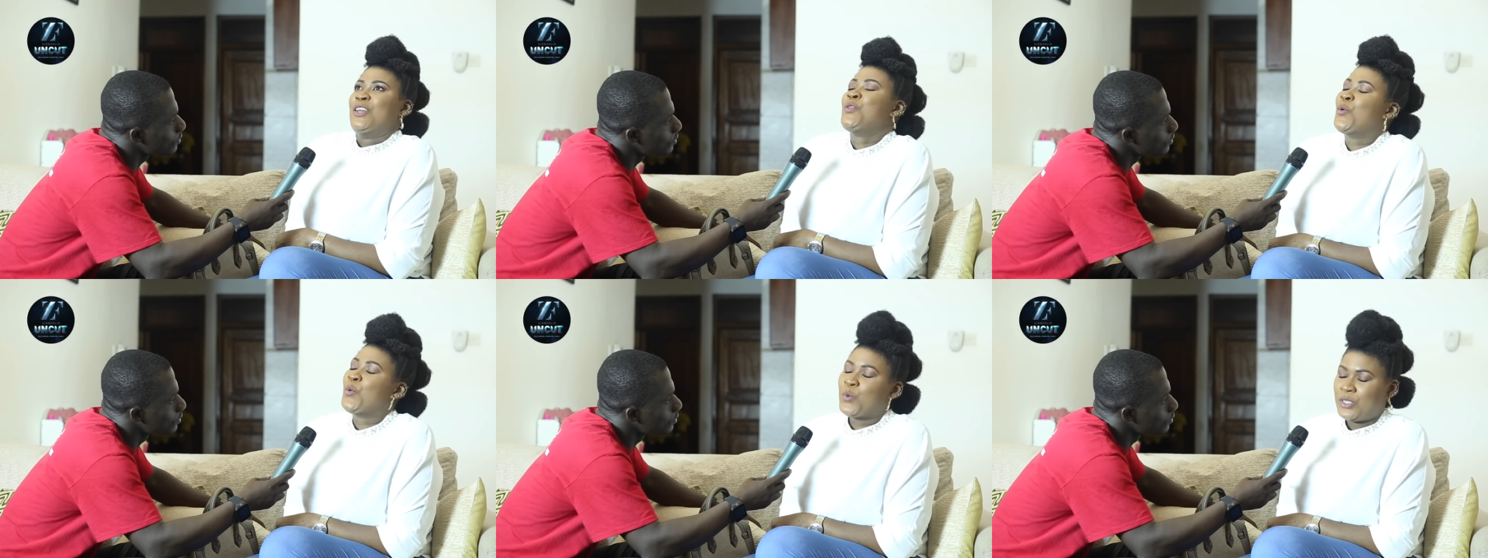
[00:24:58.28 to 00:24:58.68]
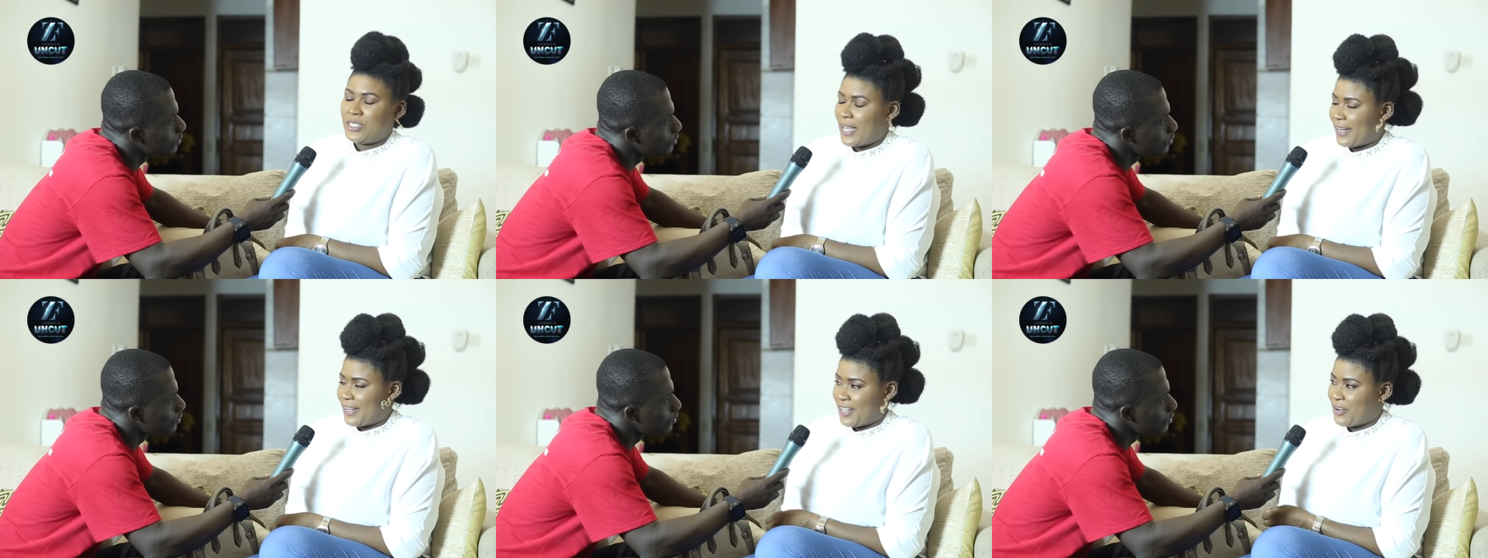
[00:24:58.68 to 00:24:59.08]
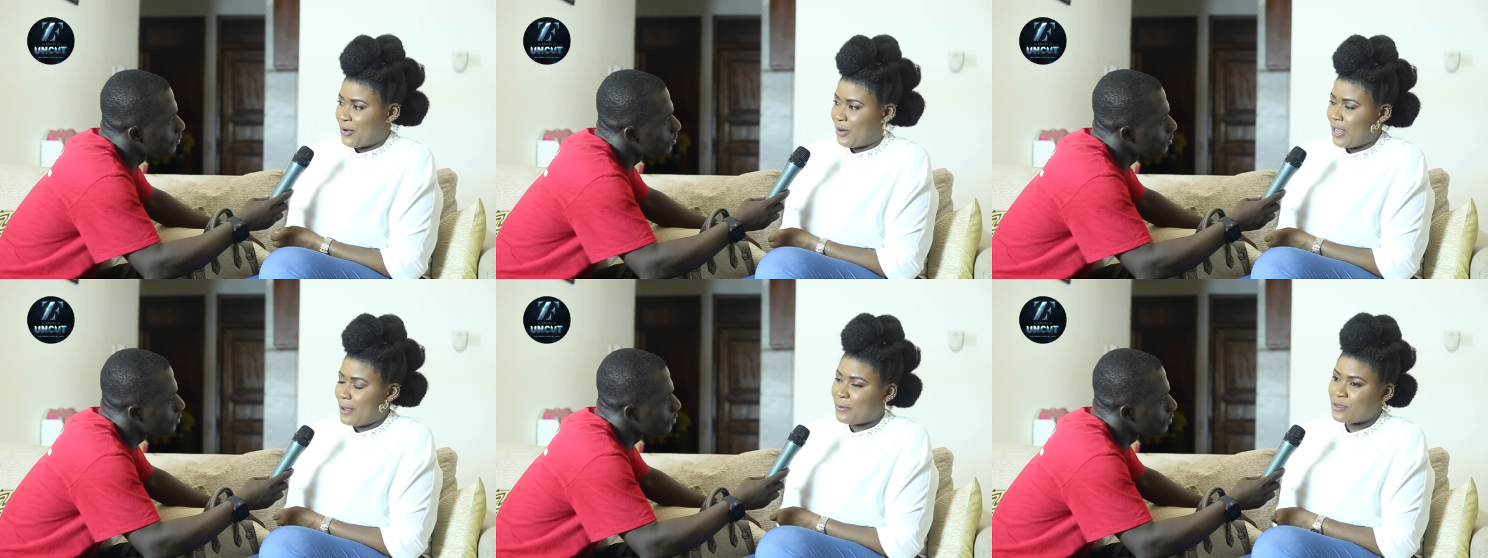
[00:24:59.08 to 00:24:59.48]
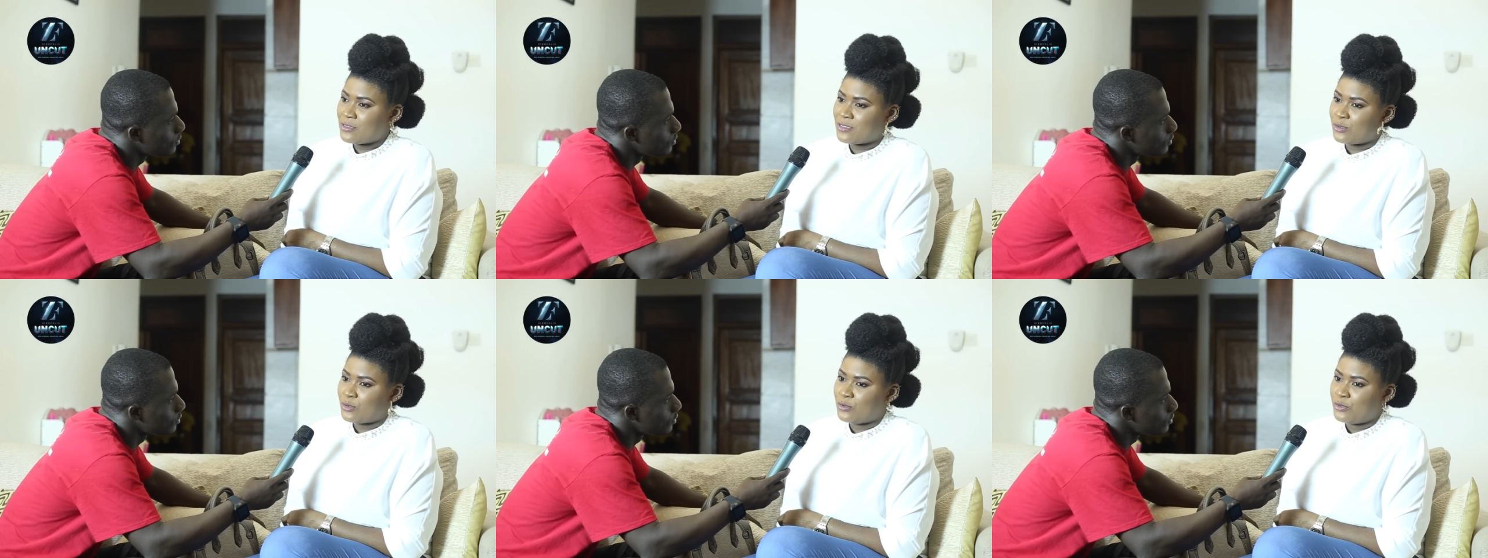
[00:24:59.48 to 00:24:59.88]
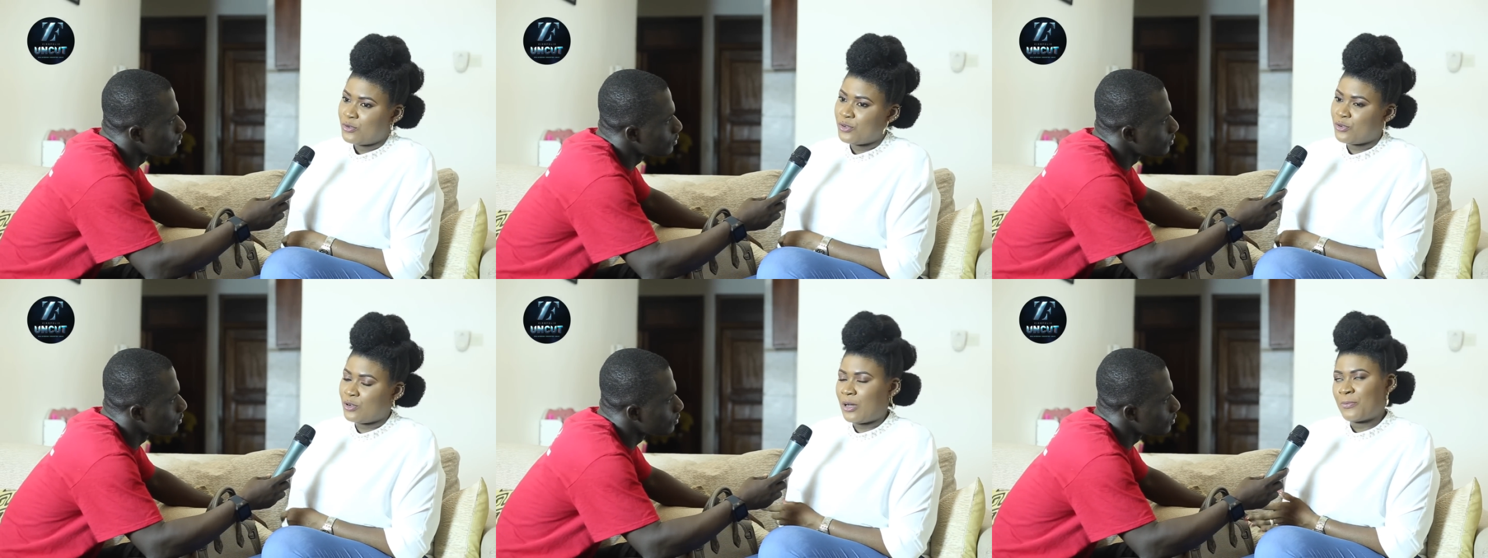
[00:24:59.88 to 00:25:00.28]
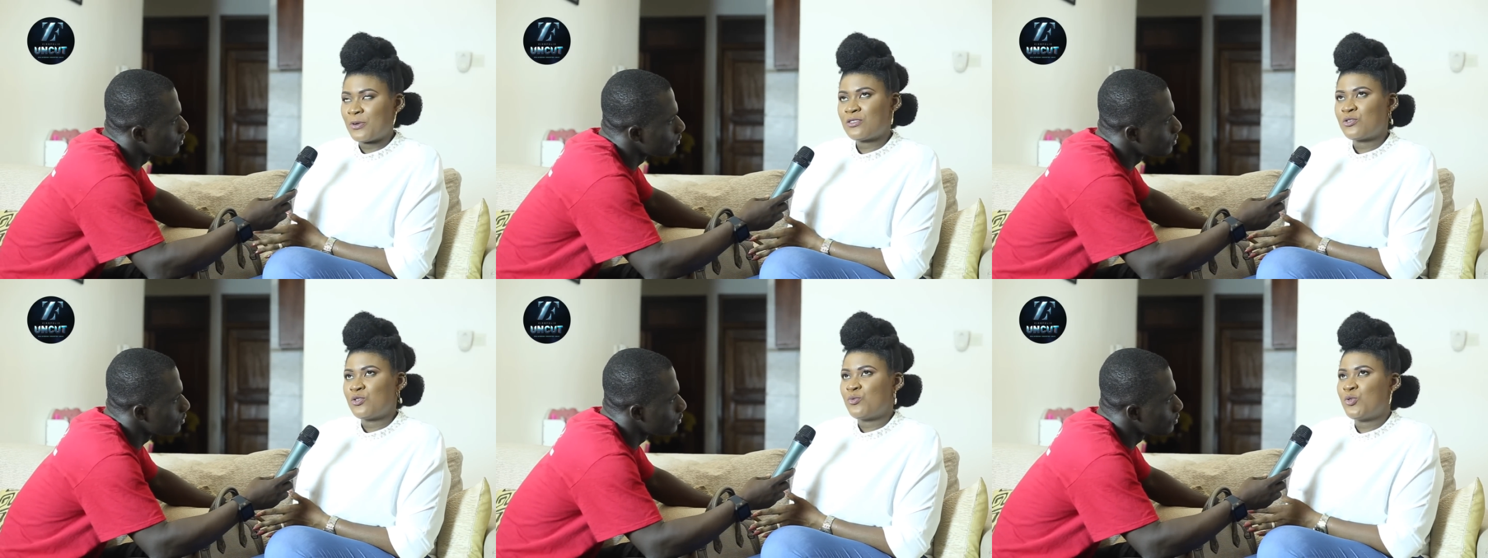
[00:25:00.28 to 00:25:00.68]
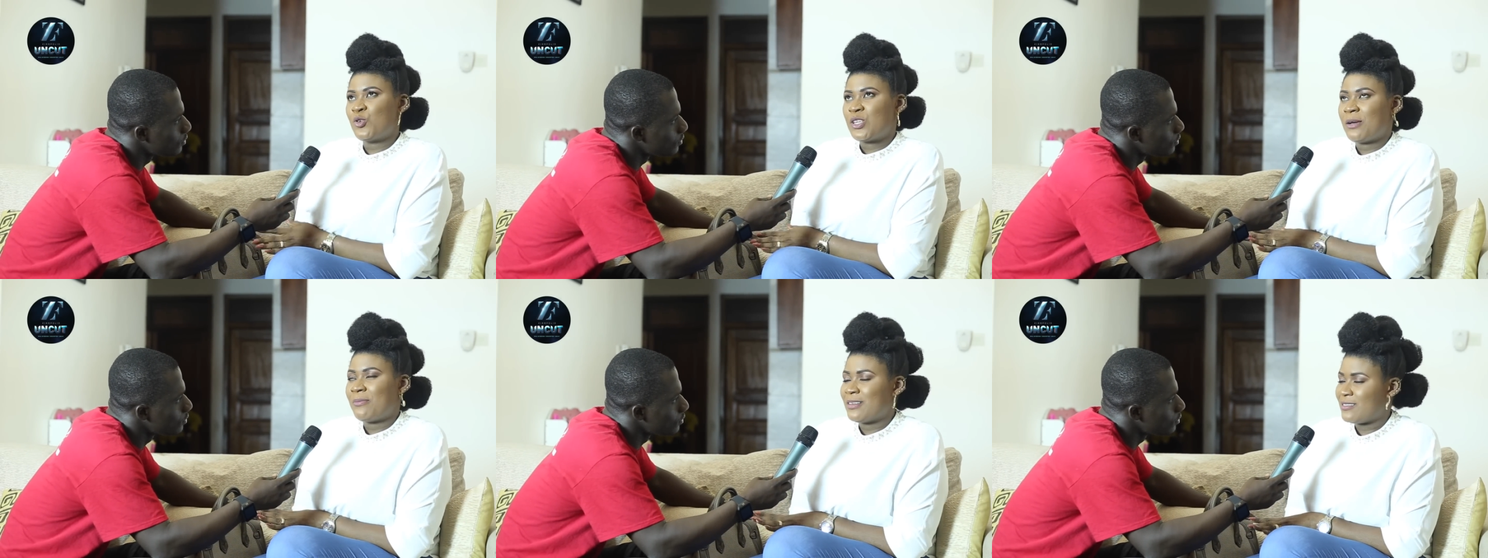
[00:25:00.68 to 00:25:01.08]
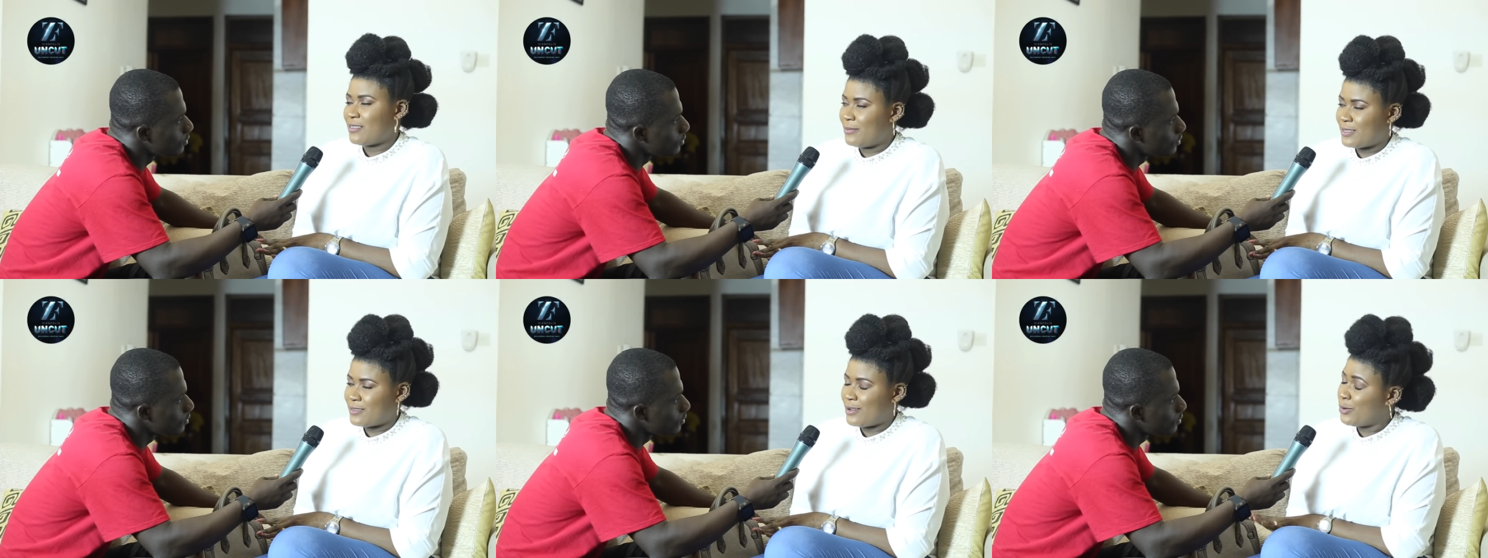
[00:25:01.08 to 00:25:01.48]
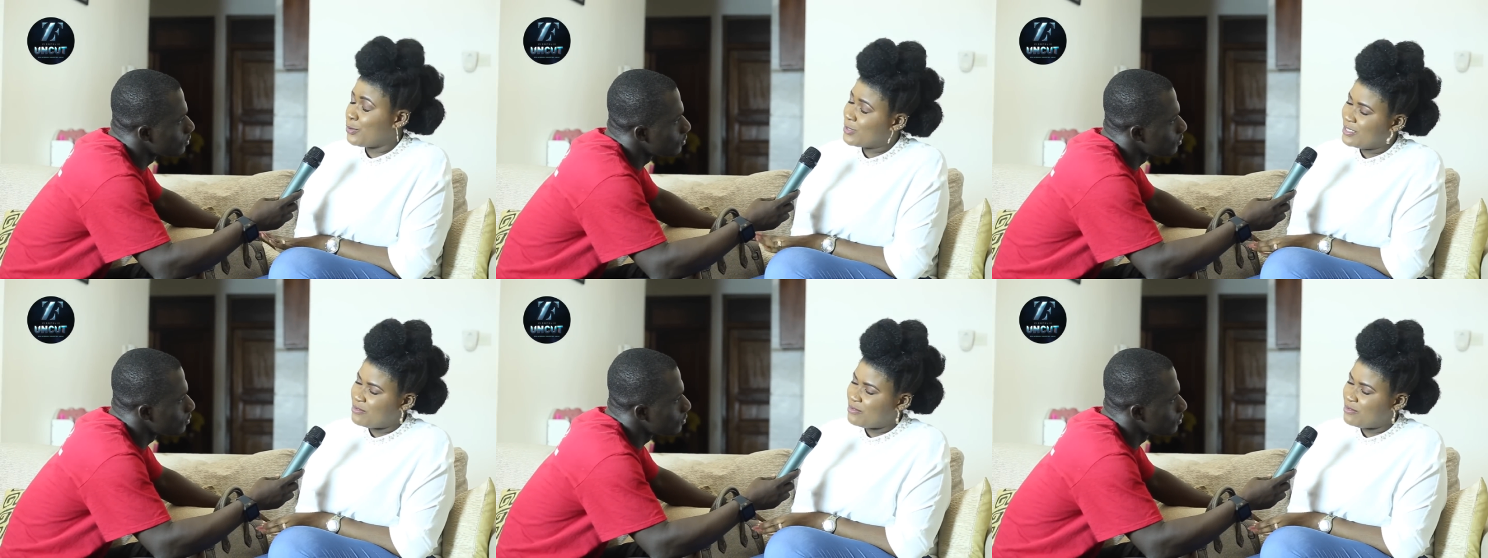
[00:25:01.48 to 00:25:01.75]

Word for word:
Speaker 1: No, January. Apostle, you be on your basabasa. Own